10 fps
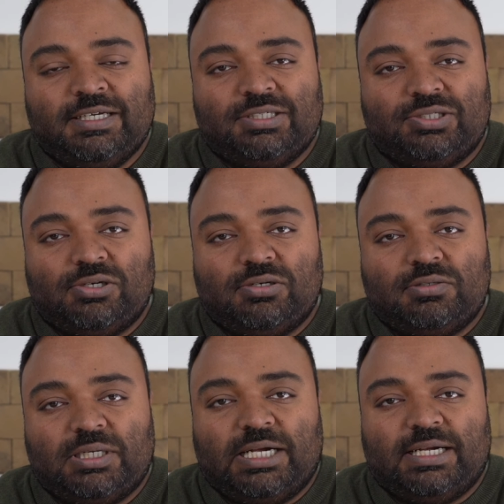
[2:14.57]

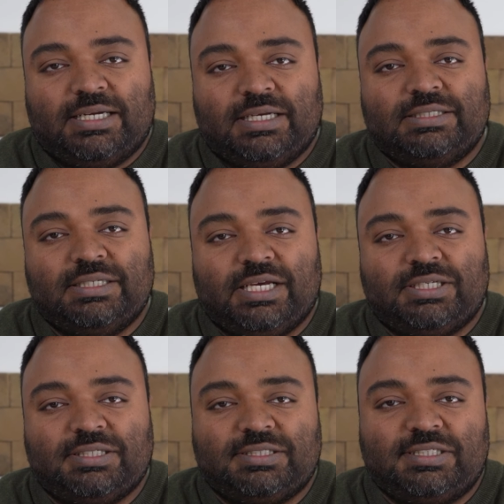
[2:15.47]
So
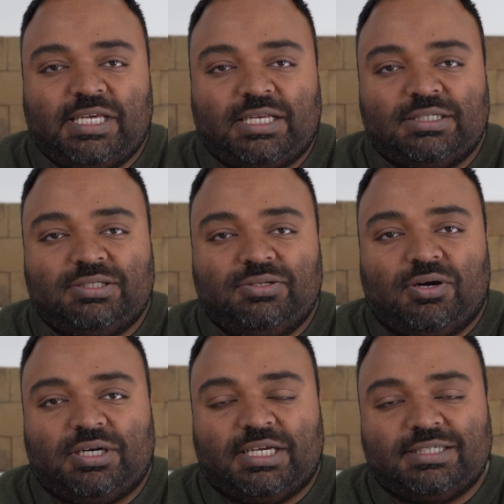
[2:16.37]
International Standard
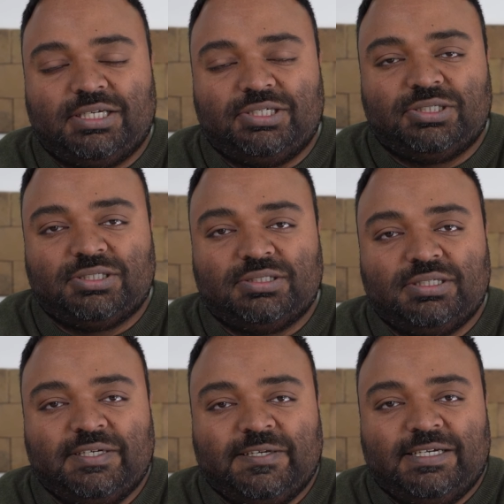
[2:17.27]
Organization
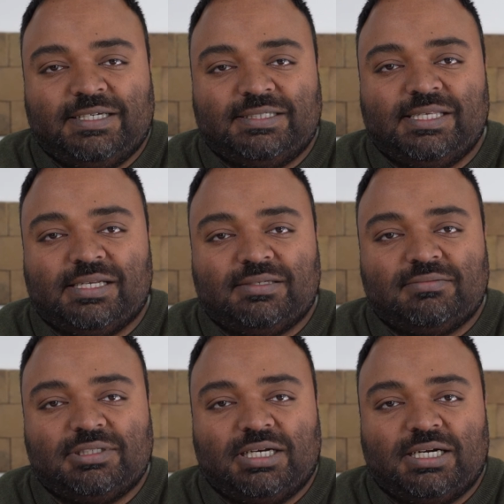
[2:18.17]
is
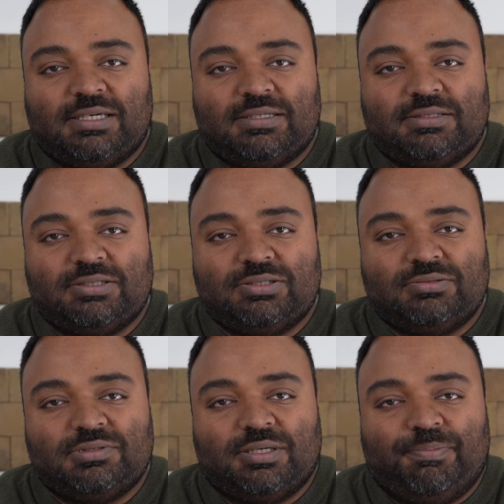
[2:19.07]
then
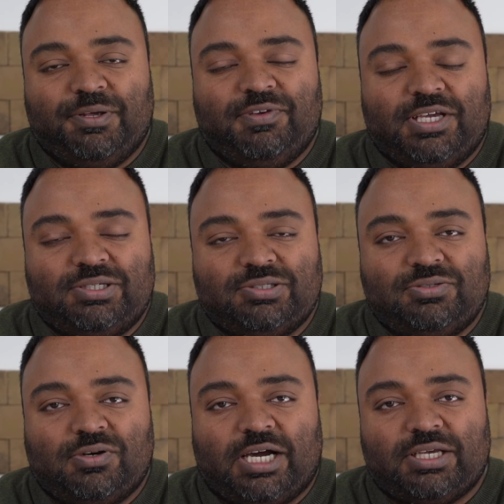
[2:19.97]
abbreviated
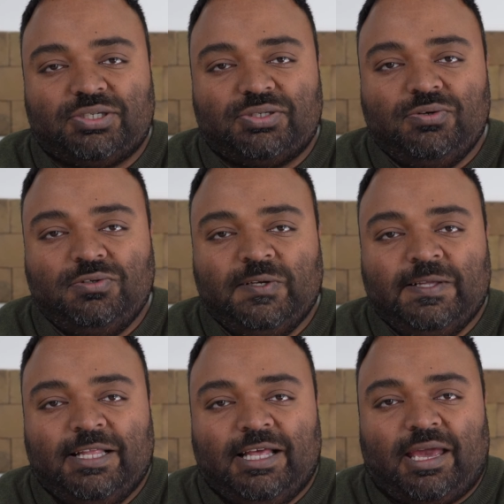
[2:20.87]
to ISO,
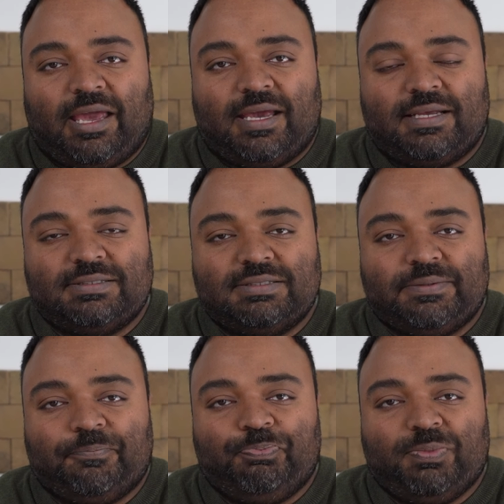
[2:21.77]
and
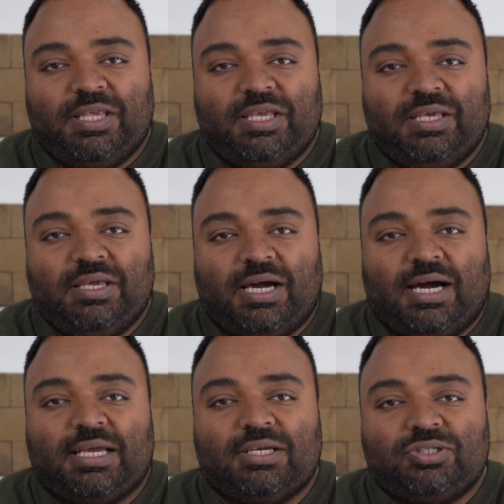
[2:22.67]
the
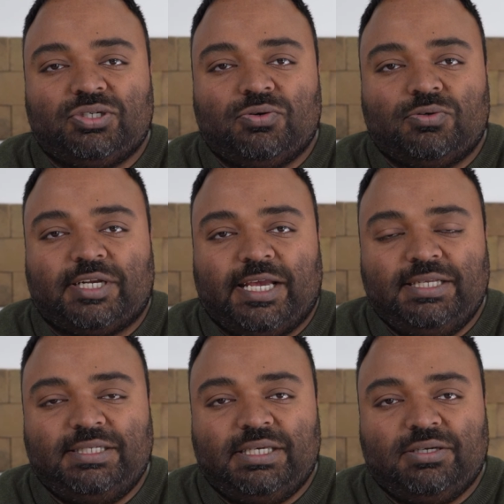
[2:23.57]
ISO
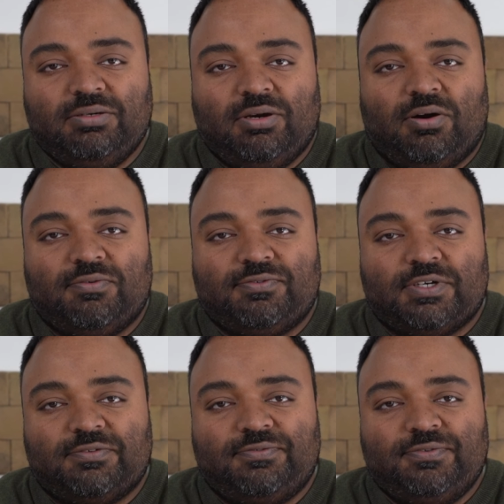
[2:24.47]
rating of
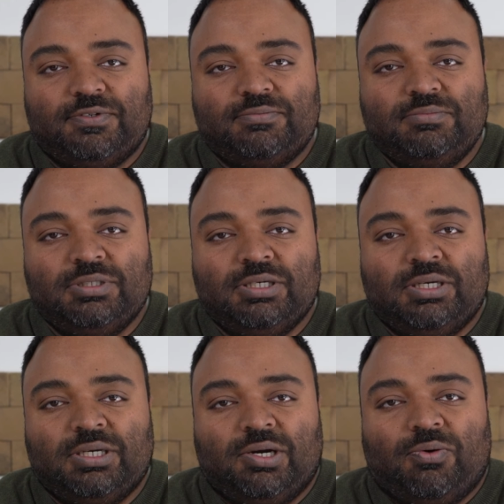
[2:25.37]
a film
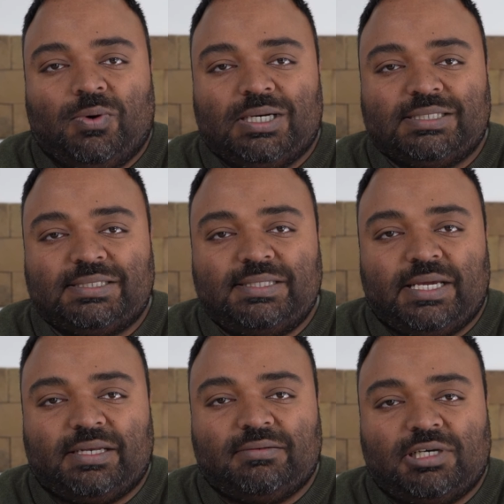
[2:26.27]
was
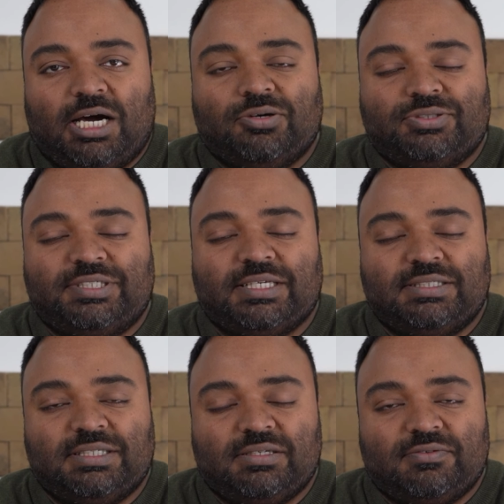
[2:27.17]
then how
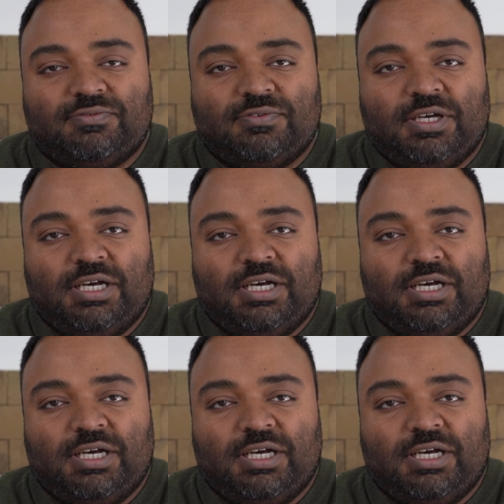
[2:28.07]
sensitive